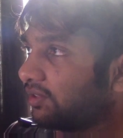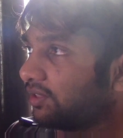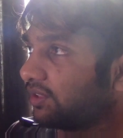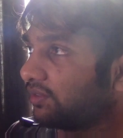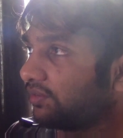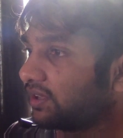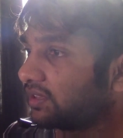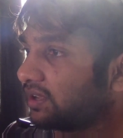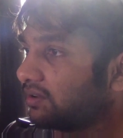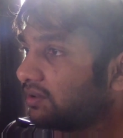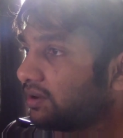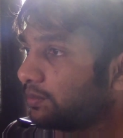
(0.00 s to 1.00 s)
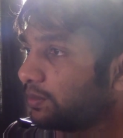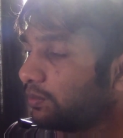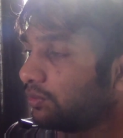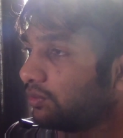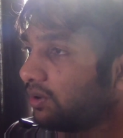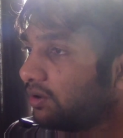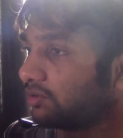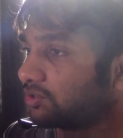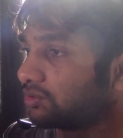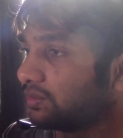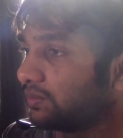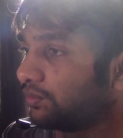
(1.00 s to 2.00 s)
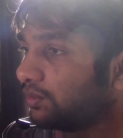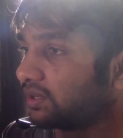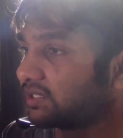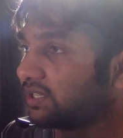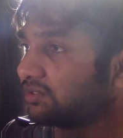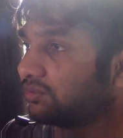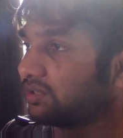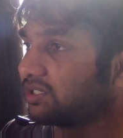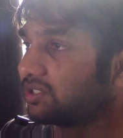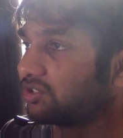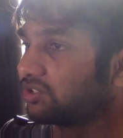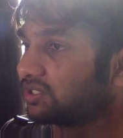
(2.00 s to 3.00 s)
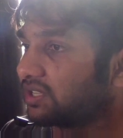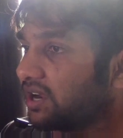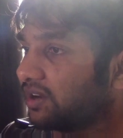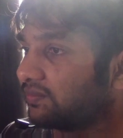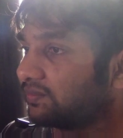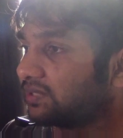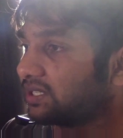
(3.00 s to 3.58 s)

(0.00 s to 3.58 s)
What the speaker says: think the fact that a lot of people are screaming for accessories just kind of